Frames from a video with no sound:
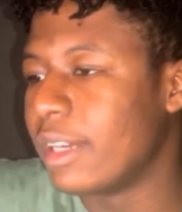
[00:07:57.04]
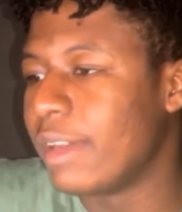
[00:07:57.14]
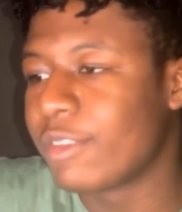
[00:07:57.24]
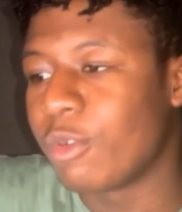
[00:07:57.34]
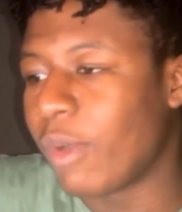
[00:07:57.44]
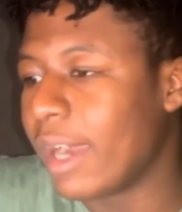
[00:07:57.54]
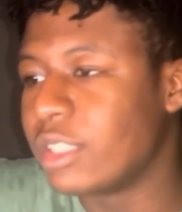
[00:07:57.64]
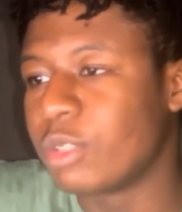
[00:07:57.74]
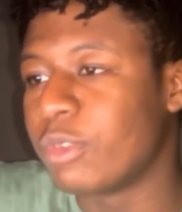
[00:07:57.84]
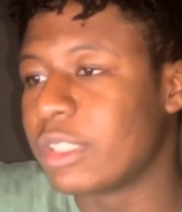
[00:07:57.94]
If Kawhi
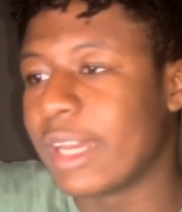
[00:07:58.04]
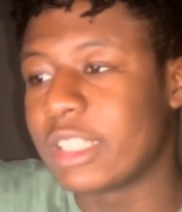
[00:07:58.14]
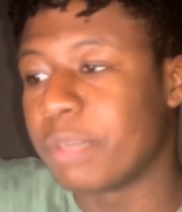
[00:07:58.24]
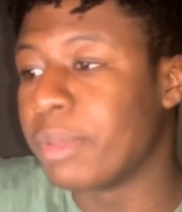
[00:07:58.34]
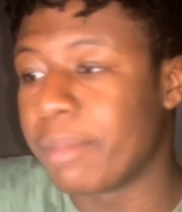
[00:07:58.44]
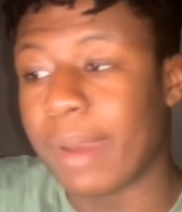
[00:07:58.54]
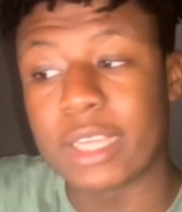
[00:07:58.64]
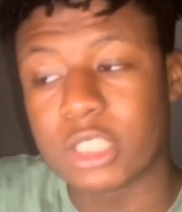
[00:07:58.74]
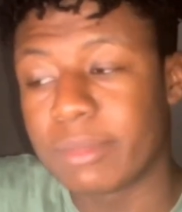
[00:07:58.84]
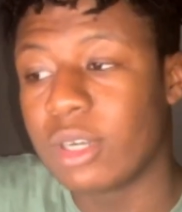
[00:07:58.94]
just wants to actually play
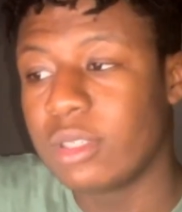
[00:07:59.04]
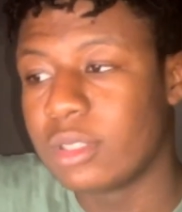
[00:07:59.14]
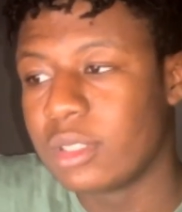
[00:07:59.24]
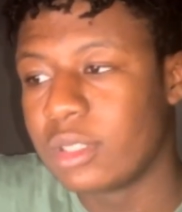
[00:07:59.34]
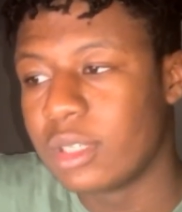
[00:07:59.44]
basketball,